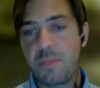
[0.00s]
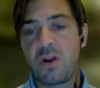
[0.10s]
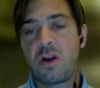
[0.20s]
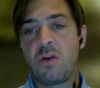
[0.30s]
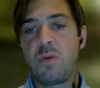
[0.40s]

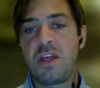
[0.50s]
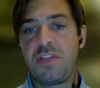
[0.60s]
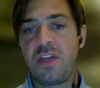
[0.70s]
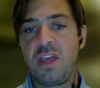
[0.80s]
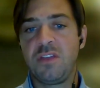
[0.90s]
webinar
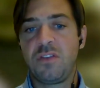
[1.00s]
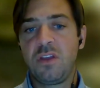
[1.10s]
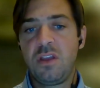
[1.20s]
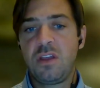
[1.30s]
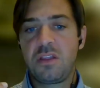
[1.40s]
with
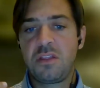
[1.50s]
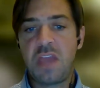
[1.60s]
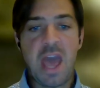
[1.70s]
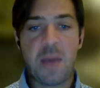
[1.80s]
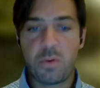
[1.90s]
is
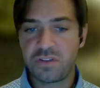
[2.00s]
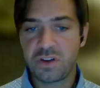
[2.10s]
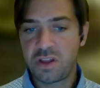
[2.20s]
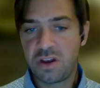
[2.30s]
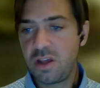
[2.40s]
the app
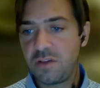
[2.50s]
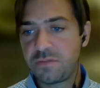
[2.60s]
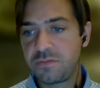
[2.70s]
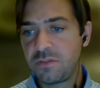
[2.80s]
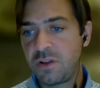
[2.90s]
wasn't good
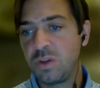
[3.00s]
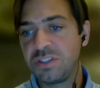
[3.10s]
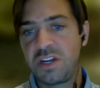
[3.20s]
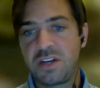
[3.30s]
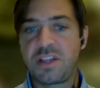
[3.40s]
enough. It
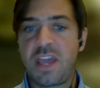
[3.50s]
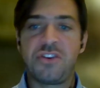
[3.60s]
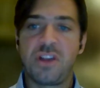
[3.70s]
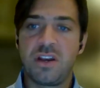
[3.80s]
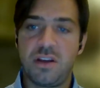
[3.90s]
wasn't
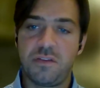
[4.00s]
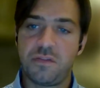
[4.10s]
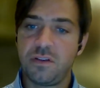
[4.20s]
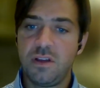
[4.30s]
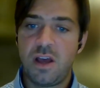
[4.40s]
engaging
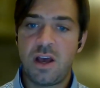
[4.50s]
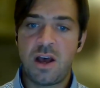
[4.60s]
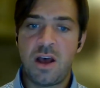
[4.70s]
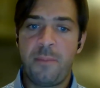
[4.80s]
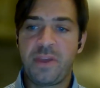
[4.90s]
enough.
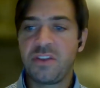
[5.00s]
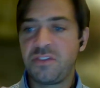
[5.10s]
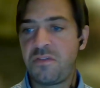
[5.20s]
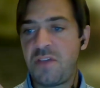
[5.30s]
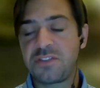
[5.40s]

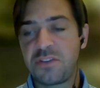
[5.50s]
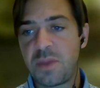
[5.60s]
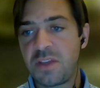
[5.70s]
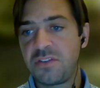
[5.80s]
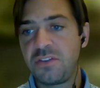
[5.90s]
Because if that's
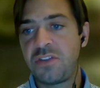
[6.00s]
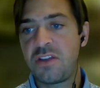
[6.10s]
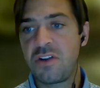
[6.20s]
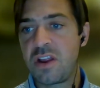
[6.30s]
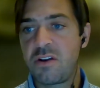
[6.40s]
the message
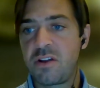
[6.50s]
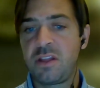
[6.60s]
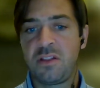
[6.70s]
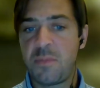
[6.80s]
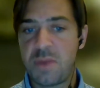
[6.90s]
that you're
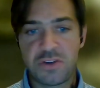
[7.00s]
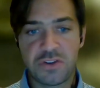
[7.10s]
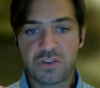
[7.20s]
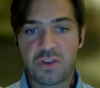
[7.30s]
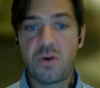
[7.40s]
hearing, let me
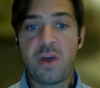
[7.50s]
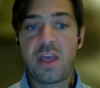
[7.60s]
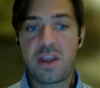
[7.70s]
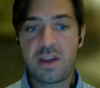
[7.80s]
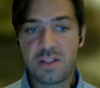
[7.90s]
just go
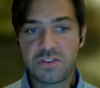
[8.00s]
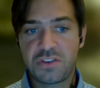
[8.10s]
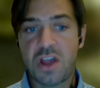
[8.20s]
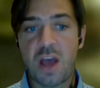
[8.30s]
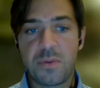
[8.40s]
ahead
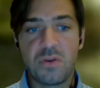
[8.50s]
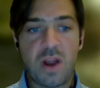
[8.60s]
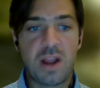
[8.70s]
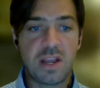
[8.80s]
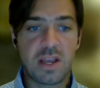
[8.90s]
and stop
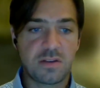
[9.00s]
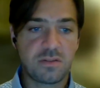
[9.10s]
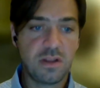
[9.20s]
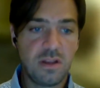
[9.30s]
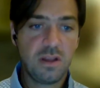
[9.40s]
you right
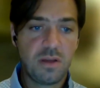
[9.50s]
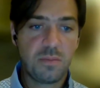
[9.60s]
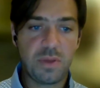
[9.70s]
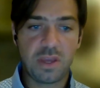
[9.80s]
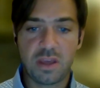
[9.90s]
now,
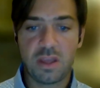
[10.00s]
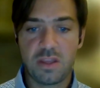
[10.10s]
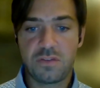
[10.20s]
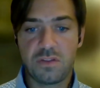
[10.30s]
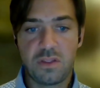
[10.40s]

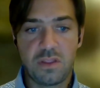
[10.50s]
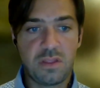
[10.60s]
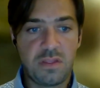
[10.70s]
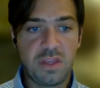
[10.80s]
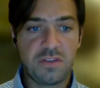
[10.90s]
because
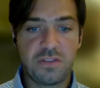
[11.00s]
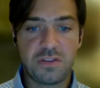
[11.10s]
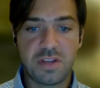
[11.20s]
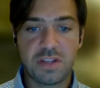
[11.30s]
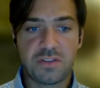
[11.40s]
these
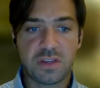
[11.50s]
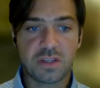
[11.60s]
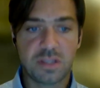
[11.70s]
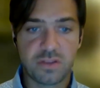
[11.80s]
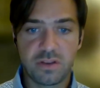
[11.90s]

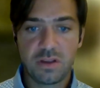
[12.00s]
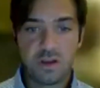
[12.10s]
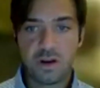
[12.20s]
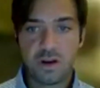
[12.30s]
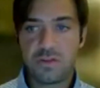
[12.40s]
statistics,
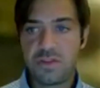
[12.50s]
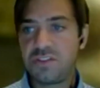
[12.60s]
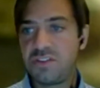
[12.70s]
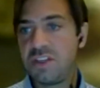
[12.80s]
or